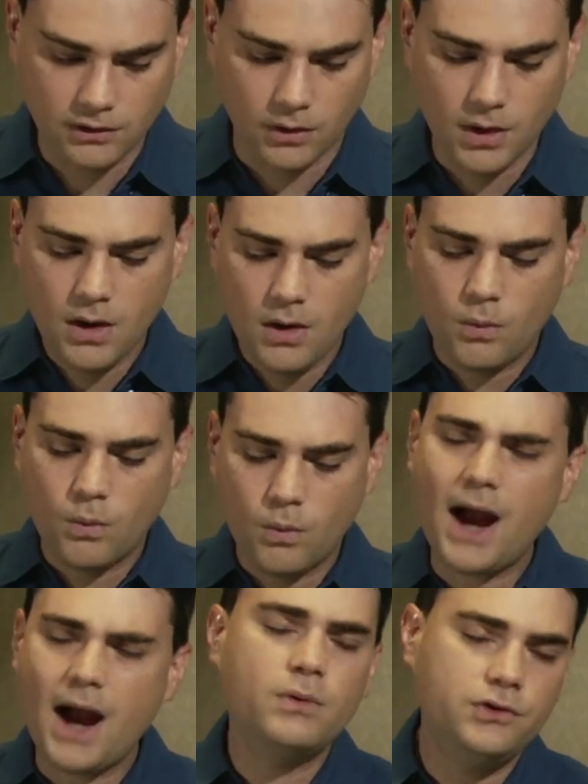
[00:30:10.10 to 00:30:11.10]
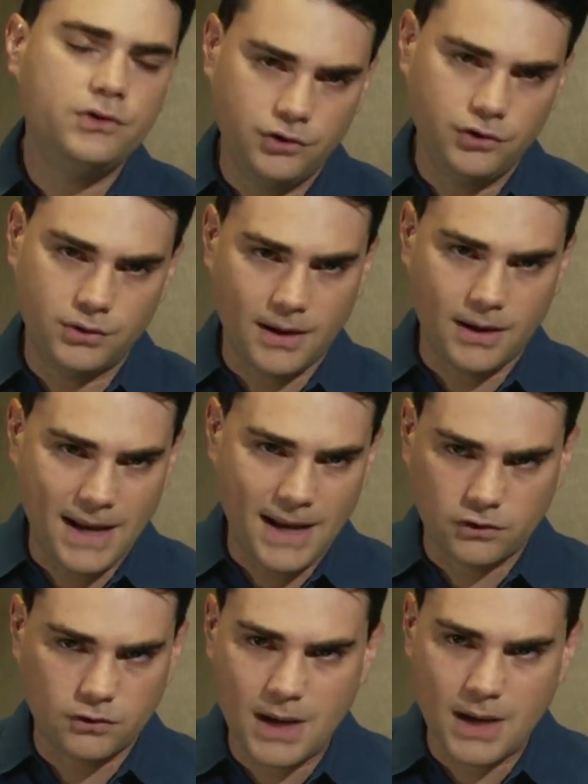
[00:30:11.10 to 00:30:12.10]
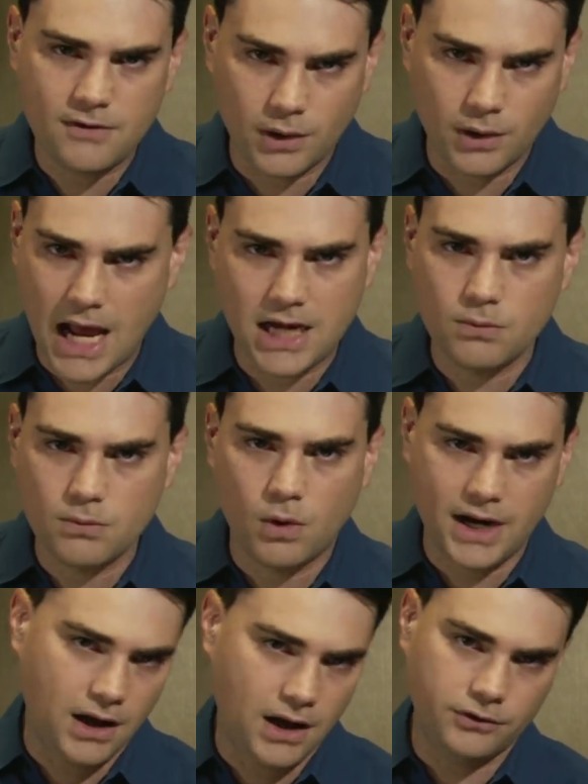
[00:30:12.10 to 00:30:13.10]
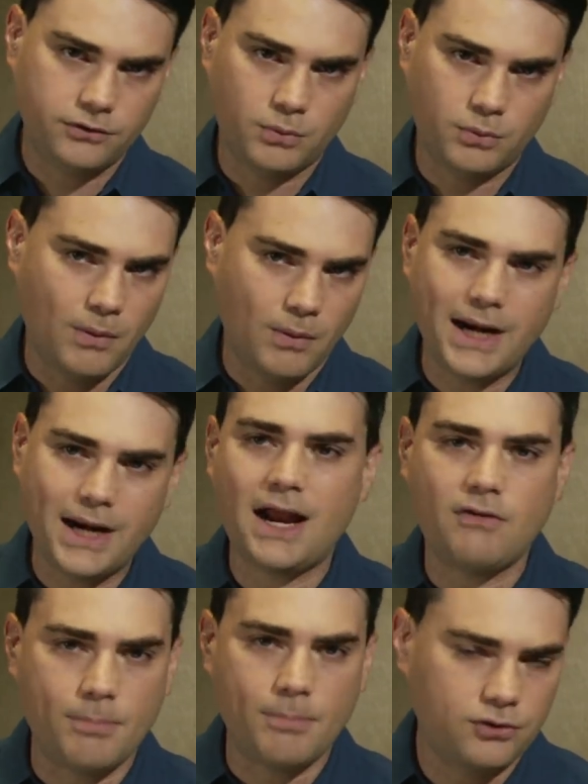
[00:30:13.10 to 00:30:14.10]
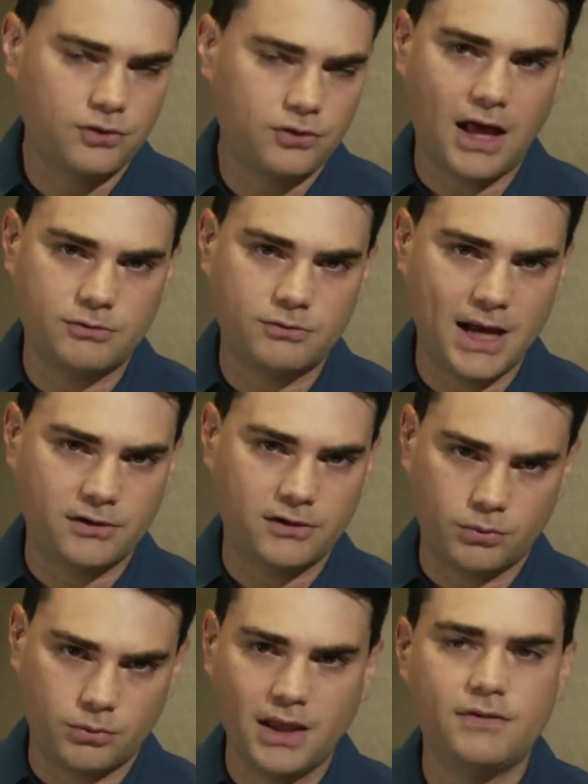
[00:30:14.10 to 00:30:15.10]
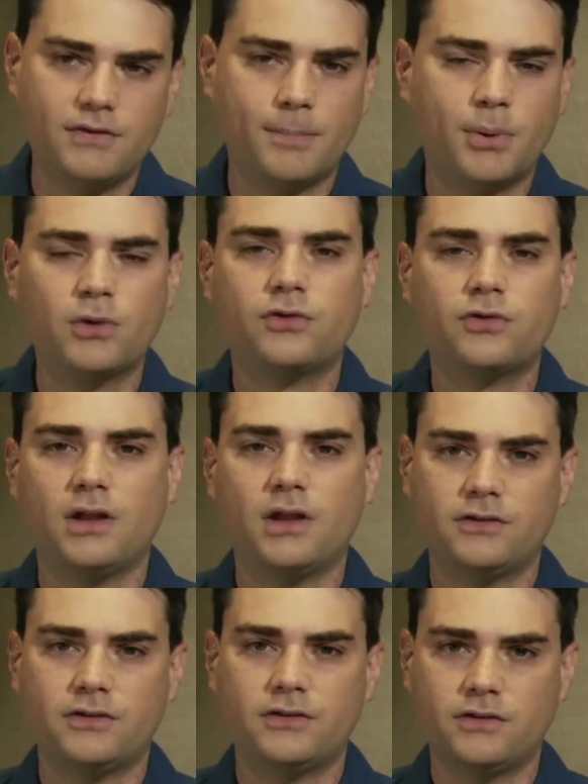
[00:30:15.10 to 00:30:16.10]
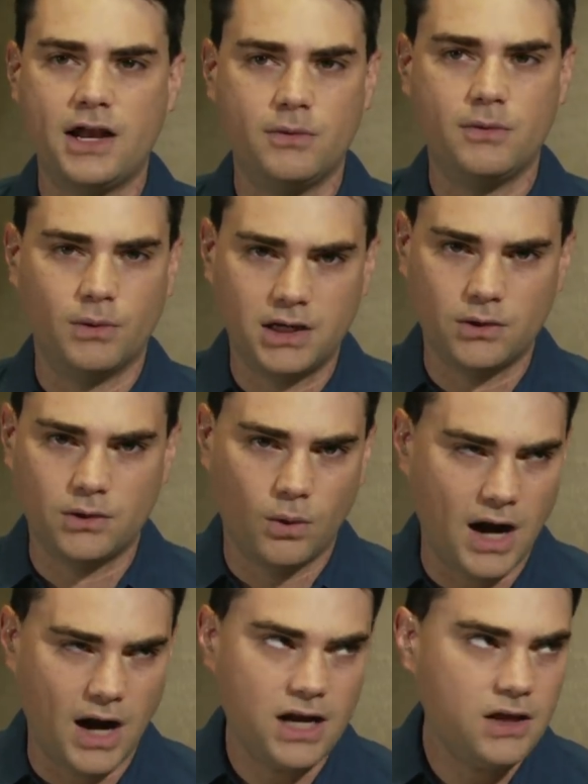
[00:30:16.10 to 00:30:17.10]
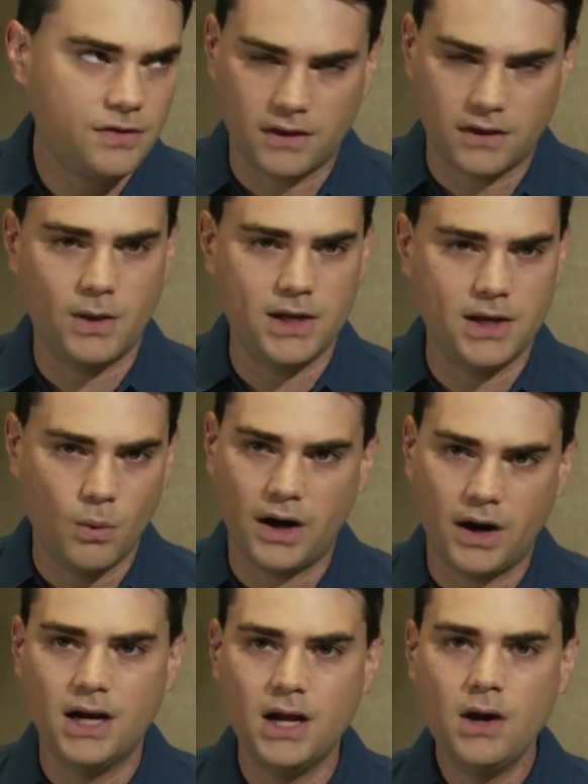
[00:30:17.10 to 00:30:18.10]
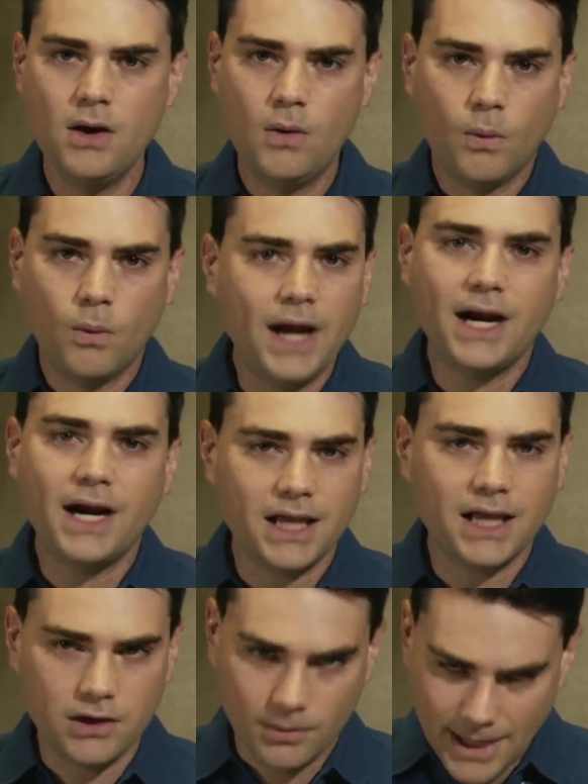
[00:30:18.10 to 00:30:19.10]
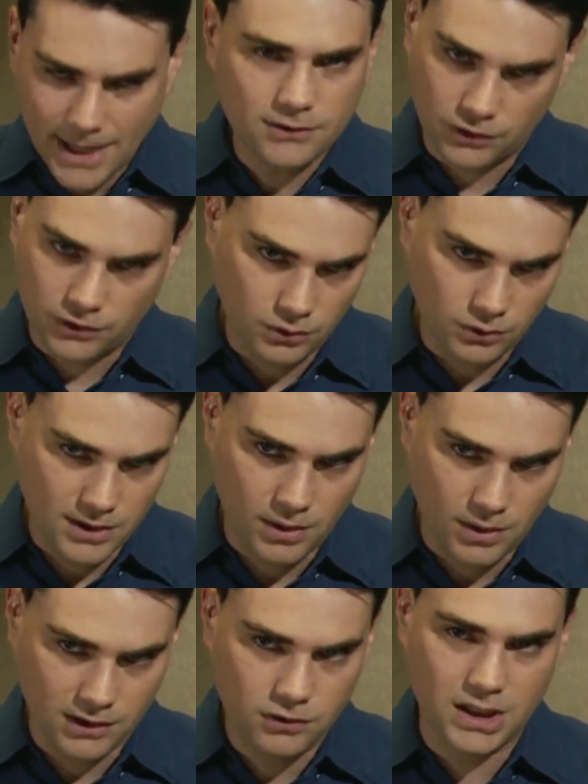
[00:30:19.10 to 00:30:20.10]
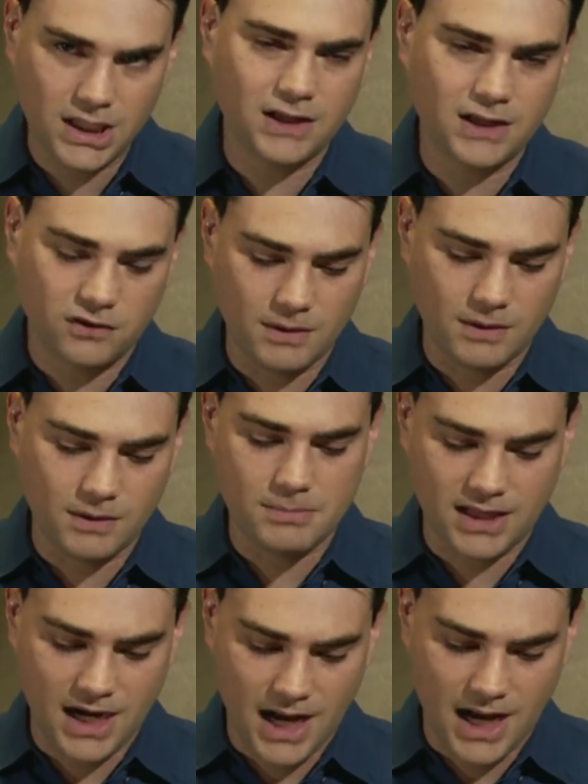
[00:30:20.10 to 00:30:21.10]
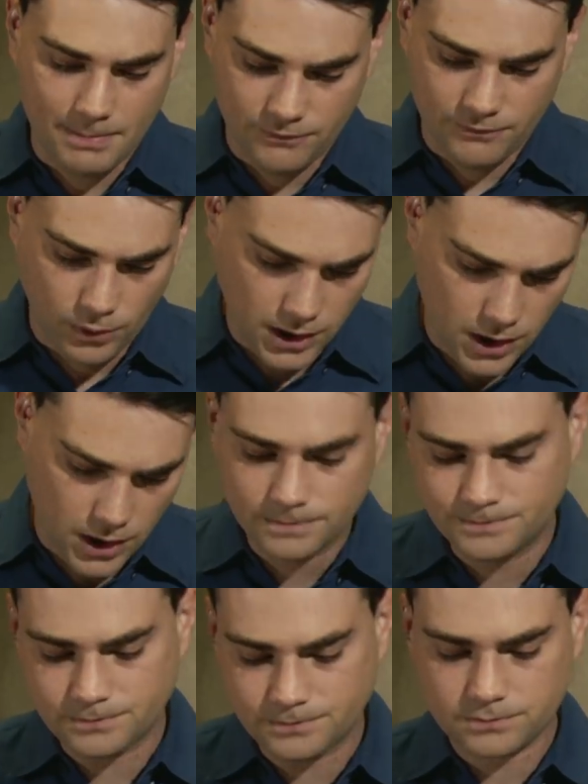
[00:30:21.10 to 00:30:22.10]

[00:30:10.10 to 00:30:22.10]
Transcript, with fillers: So why would you get a mattress made for anyone else, right? Why not have a personalized mattress? We live in a personalized society where you can order anything the way you want it. Why not get your mattress the way you want it, too? Helix Sleep can make that happen for you.